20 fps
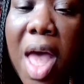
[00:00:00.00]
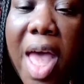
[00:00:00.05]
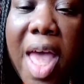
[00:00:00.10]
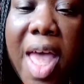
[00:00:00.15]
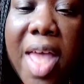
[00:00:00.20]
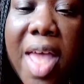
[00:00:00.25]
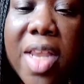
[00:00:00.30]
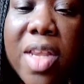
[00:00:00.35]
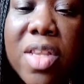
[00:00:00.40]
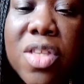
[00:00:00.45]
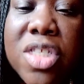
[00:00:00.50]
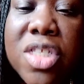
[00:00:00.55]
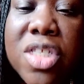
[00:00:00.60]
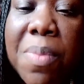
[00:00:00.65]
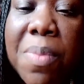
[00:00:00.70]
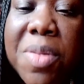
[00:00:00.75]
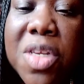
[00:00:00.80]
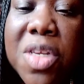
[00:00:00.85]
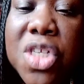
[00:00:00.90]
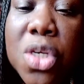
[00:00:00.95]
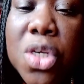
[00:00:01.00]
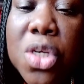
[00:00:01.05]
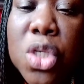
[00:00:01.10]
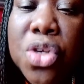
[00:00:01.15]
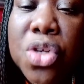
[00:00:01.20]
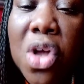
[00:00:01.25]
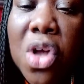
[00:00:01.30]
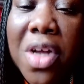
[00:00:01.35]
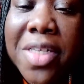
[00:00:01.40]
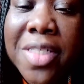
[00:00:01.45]
And some of the
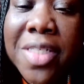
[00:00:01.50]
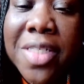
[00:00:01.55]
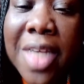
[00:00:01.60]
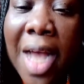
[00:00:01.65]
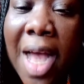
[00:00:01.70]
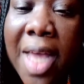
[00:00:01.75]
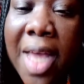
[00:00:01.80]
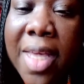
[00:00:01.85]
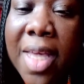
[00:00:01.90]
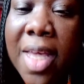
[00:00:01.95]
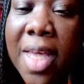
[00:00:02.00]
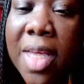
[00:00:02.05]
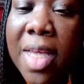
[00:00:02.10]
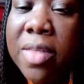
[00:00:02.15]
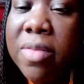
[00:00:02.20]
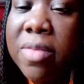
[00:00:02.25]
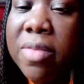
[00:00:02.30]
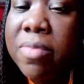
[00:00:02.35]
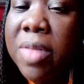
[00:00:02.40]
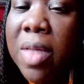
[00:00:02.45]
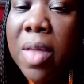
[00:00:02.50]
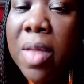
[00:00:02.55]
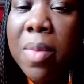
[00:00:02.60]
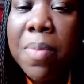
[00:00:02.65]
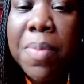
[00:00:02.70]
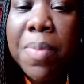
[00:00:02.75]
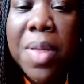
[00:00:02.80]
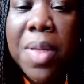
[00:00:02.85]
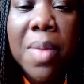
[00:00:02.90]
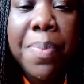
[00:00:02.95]
children are dying,
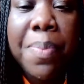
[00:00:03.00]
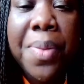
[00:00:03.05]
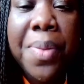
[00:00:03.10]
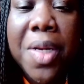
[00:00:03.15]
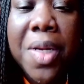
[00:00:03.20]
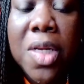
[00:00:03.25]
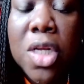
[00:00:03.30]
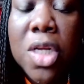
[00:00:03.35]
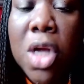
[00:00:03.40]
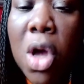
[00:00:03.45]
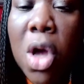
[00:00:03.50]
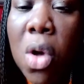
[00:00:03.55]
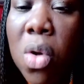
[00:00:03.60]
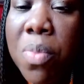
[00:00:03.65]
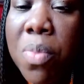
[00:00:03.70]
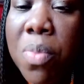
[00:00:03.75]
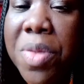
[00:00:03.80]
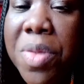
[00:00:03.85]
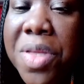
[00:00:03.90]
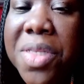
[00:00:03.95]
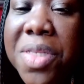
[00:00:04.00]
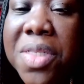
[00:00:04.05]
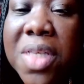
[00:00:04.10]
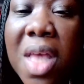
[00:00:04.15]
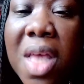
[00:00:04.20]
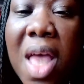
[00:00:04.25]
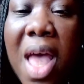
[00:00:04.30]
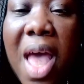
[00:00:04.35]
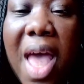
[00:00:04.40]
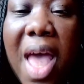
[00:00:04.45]
being put in comas.
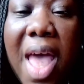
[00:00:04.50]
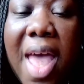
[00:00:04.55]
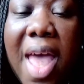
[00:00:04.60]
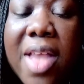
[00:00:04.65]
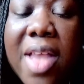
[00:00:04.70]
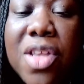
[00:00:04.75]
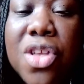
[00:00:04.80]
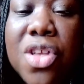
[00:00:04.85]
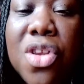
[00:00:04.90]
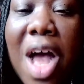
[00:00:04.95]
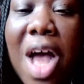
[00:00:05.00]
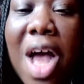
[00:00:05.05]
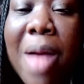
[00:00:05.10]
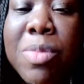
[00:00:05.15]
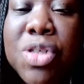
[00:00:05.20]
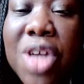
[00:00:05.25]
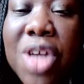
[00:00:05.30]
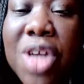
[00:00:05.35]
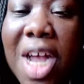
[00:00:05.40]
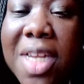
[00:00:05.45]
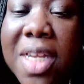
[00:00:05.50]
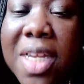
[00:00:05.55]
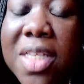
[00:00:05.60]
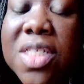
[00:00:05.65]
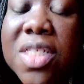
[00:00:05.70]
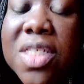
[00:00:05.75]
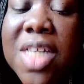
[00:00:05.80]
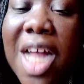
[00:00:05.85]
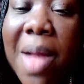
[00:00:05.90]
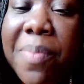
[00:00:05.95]
And, I'm trying to
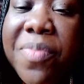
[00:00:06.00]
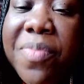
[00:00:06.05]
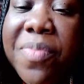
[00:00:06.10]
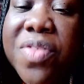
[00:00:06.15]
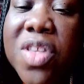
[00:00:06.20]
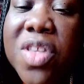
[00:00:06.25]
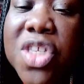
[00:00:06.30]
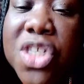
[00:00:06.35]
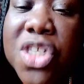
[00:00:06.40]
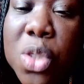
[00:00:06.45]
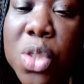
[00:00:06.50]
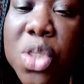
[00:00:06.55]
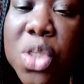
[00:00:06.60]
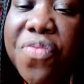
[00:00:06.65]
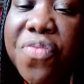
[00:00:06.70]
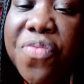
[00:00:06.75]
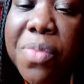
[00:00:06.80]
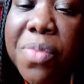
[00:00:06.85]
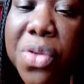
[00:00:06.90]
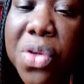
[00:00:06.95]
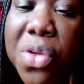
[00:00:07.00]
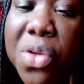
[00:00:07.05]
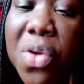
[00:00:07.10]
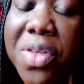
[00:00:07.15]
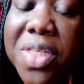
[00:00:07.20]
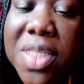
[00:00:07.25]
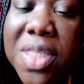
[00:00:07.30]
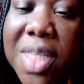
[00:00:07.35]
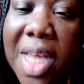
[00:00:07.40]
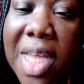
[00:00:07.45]
stop the children from New
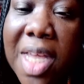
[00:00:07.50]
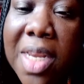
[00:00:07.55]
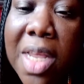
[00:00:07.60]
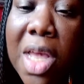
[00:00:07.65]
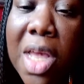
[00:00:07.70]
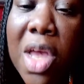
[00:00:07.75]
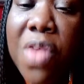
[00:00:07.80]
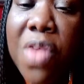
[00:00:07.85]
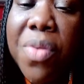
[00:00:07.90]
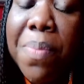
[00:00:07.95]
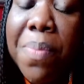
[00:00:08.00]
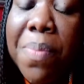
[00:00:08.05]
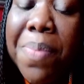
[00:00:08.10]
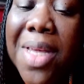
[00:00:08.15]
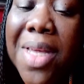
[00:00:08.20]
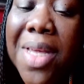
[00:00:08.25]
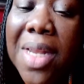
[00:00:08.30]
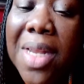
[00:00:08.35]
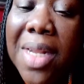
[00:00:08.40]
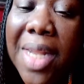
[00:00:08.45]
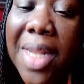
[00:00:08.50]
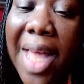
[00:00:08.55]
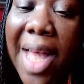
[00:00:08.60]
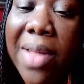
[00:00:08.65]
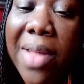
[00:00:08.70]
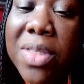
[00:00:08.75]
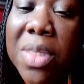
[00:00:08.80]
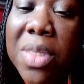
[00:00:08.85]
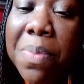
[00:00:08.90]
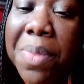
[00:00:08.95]
York State from being
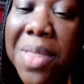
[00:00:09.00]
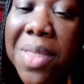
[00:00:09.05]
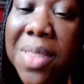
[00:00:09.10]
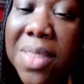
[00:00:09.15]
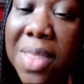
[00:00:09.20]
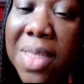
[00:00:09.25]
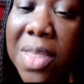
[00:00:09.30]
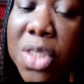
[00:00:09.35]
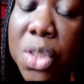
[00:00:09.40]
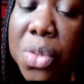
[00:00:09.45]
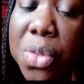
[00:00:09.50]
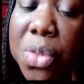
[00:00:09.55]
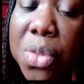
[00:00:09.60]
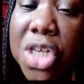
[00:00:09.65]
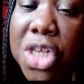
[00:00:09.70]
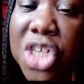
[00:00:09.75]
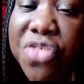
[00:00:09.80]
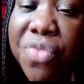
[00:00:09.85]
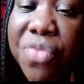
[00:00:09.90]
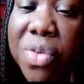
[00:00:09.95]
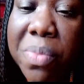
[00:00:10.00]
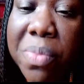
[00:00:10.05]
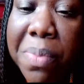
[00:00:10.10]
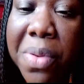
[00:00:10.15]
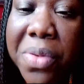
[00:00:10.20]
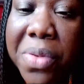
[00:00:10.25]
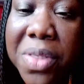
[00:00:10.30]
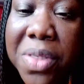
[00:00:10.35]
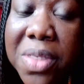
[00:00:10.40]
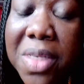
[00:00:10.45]
allowed to be sent to the Judge
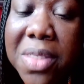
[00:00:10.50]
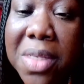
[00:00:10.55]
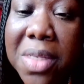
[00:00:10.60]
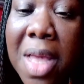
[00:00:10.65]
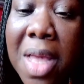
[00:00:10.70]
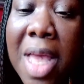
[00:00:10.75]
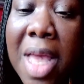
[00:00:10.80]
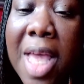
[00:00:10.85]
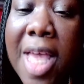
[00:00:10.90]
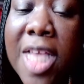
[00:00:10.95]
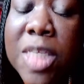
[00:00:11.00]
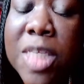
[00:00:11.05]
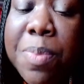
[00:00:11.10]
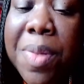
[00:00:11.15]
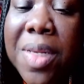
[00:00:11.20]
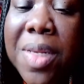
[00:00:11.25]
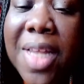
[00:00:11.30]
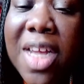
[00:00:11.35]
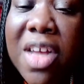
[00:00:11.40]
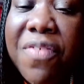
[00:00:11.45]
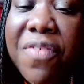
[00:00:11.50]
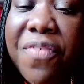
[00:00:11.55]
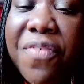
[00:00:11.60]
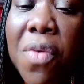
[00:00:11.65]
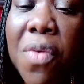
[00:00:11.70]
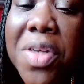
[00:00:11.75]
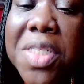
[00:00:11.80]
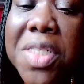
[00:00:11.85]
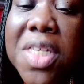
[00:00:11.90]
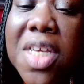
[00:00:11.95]
Rotenberg Center. It's been like a
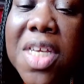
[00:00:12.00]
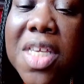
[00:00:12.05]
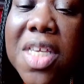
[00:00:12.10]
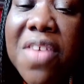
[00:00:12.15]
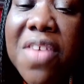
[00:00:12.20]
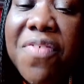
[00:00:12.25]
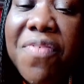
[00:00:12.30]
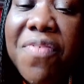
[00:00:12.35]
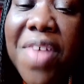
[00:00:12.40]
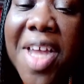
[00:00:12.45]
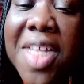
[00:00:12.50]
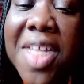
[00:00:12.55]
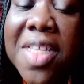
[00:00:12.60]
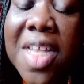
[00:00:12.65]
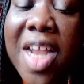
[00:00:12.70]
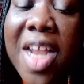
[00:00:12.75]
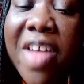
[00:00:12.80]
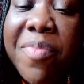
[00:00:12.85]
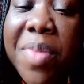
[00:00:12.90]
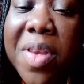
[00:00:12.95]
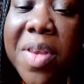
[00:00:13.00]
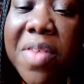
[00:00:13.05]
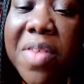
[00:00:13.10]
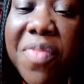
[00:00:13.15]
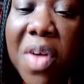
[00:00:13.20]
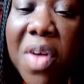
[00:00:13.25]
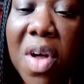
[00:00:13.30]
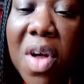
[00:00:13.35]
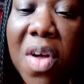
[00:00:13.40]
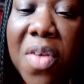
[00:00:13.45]
14-year fight that I've been
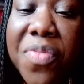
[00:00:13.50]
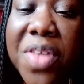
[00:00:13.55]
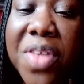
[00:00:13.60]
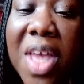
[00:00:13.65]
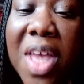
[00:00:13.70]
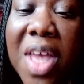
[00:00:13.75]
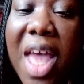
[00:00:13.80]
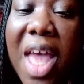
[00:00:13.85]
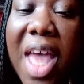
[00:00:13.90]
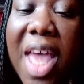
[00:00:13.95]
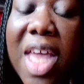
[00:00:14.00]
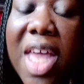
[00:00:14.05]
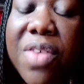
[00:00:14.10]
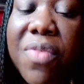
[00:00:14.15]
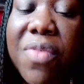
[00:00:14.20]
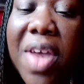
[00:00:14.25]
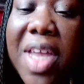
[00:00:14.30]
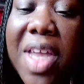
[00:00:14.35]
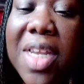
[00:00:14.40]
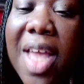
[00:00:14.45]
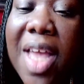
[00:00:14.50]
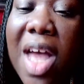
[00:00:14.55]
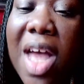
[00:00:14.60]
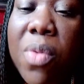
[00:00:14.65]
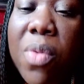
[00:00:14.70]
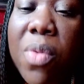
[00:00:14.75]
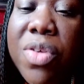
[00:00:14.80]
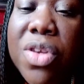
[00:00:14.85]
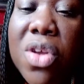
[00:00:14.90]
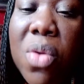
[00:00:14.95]
involved. And right
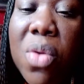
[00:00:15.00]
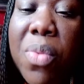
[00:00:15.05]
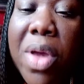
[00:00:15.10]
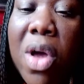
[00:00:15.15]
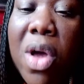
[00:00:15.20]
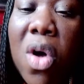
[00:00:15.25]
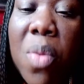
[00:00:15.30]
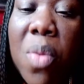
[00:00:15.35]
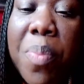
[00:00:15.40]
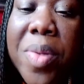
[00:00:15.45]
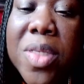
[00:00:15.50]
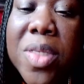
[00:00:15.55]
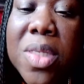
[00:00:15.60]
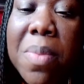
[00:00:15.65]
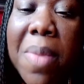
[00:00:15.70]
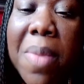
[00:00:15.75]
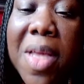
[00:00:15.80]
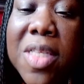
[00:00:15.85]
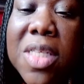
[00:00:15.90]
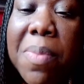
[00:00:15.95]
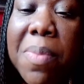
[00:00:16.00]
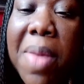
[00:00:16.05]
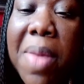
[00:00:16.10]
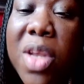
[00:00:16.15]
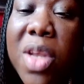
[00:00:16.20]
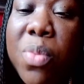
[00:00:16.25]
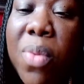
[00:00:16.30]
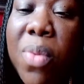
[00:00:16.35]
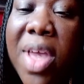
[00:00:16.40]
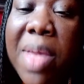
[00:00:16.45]
now, we're hoping to make some
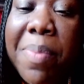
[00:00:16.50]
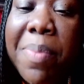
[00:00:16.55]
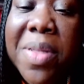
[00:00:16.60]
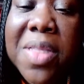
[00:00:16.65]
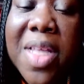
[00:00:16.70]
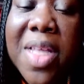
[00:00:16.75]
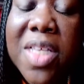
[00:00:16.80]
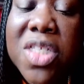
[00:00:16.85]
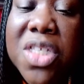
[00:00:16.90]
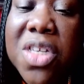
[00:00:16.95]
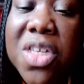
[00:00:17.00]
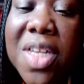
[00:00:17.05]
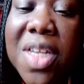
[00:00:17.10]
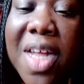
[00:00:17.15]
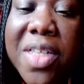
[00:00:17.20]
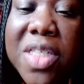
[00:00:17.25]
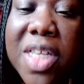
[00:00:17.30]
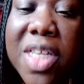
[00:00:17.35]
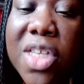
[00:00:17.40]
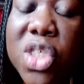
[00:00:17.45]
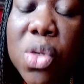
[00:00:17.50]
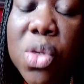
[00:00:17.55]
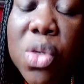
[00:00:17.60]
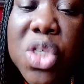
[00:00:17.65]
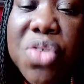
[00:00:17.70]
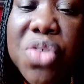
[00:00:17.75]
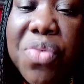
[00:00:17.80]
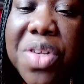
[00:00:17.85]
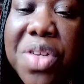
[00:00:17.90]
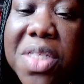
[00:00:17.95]
headway, but they're still out there
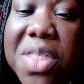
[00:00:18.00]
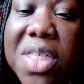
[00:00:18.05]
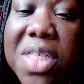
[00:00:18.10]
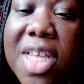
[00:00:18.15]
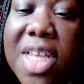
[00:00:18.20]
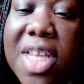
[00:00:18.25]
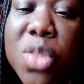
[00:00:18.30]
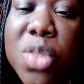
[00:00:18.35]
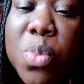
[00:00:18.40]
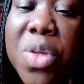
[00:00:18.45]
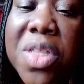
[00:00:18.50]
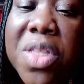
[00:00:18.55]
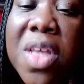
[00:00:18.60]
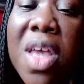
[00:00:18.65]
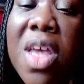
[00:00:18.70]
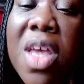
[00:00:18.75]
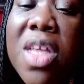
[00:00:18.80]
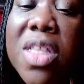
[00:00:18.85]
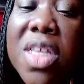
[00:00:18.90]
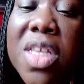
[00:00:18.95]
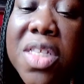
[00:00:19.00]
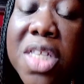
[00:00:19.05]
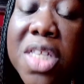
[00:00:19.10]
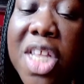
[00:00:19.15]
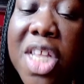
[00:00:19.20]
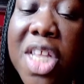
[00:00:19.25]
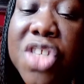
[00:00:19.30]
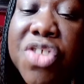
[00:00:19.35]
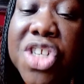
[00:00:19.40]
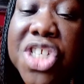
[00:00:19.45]
torturing these kids with this
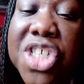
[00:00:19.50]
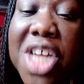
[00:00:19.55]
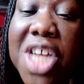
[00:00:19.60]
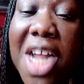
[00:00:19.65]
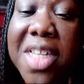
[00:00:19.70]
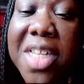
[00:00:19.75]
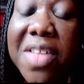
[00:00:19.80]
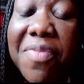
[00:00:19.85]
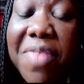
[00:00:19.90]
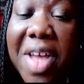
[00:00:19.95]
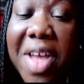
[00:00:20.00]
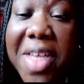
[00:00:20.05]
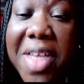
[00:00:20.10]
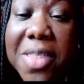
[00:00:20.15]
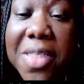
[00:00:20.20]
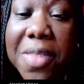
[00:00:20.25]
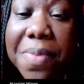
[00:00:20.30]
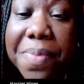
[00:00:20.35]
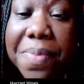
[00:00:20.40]
electric shock device.